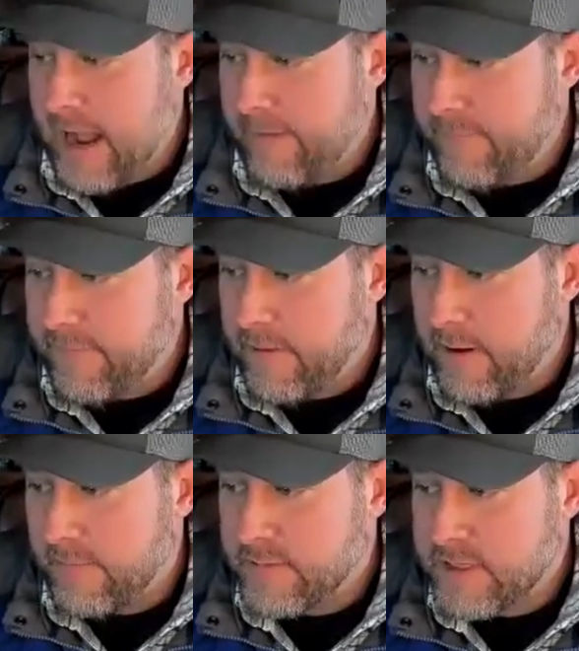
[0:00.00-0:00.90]
have
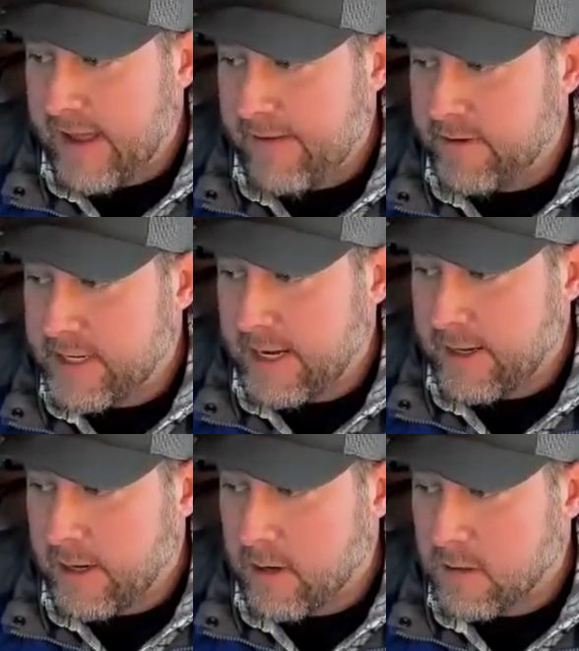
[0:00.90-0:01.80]

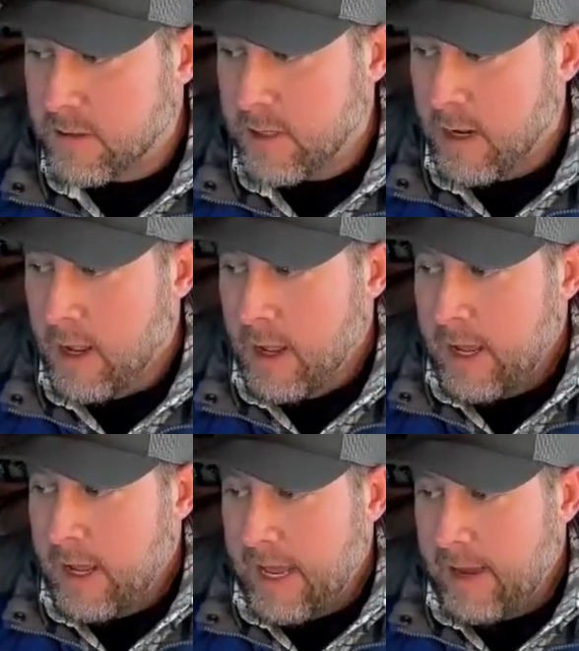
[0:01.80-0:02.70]
17 years
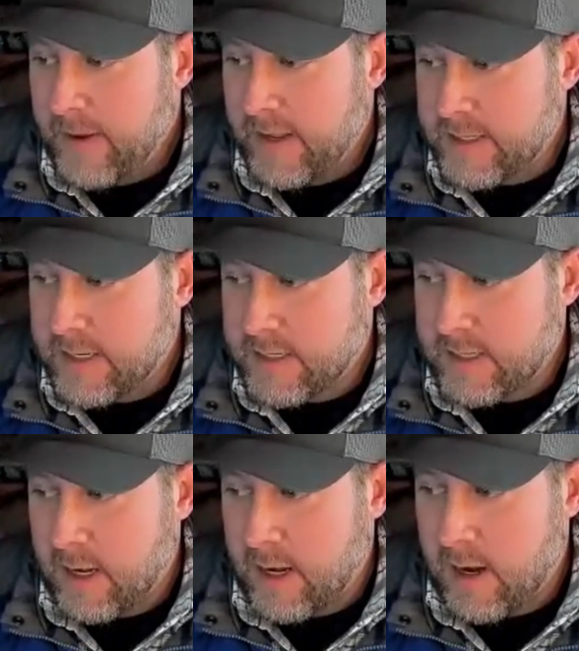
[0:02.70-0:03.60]
in
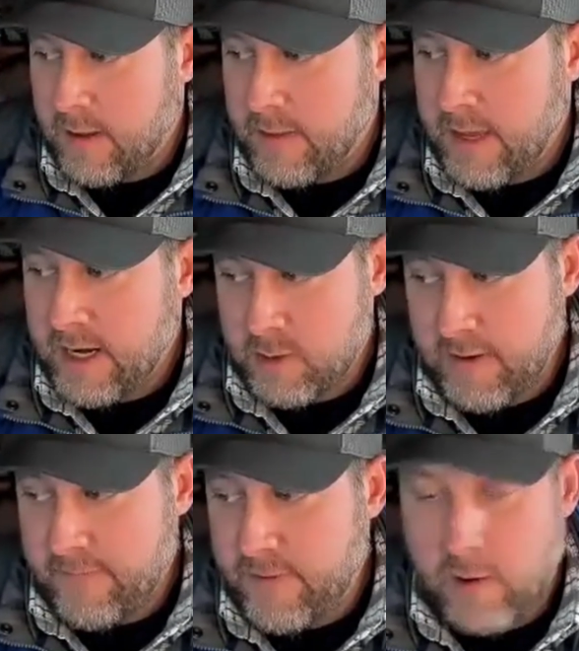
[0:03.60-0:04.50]
business that has
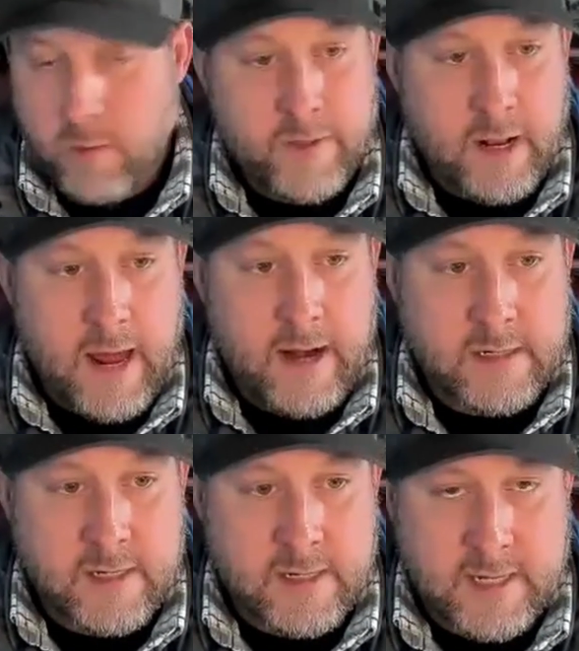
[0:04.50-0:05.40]
been filled with a lot
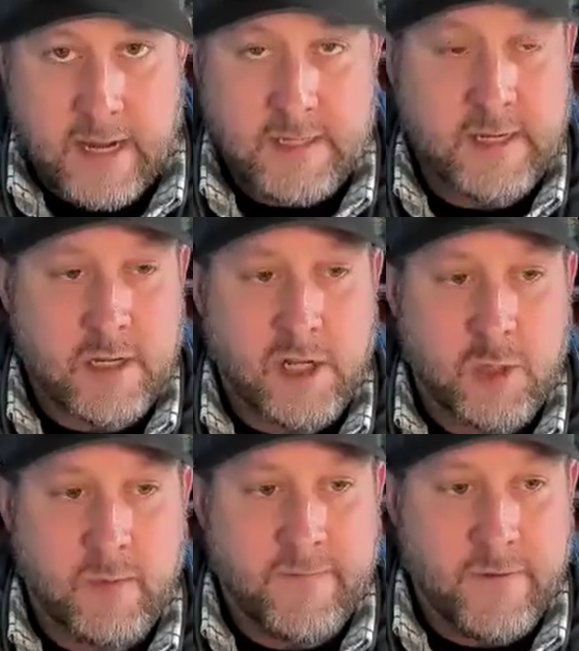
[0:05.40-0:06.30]
of success. It's
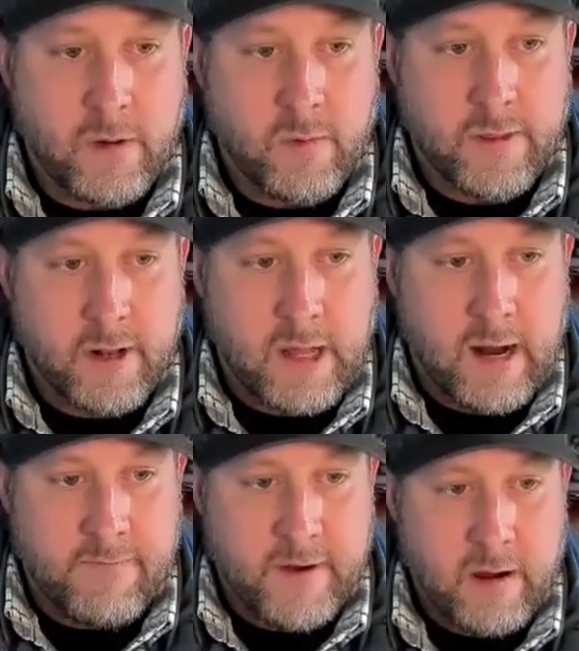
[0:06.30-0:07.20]
also been filled with a
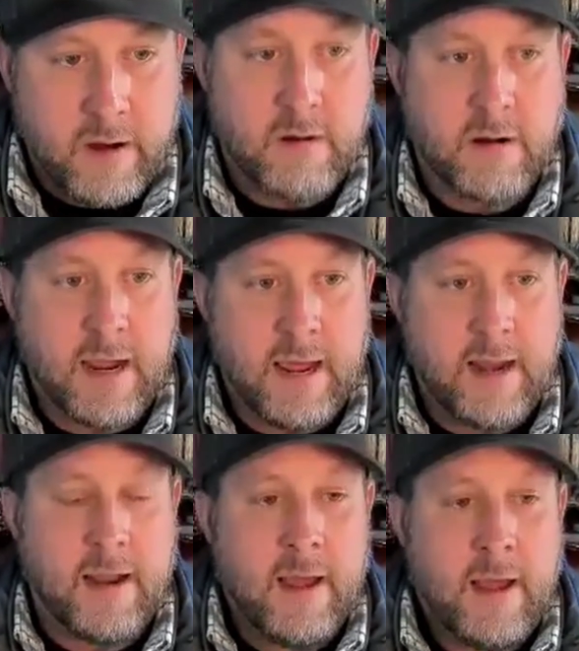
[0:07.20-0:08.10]
lot of failure.
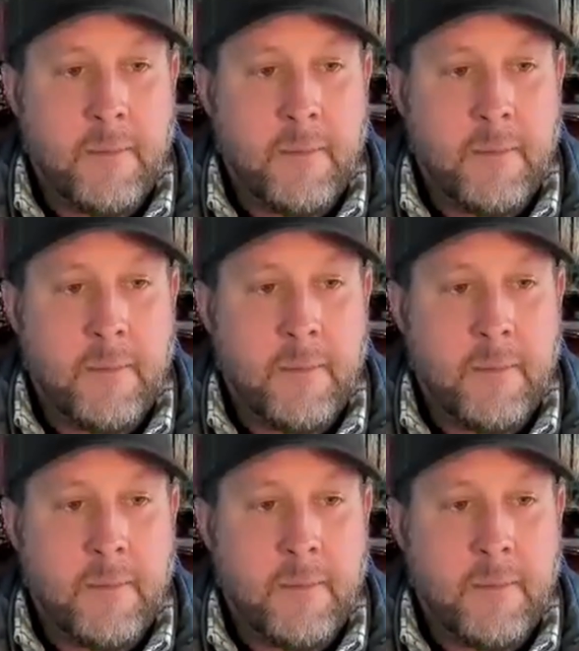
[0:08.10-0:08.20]
And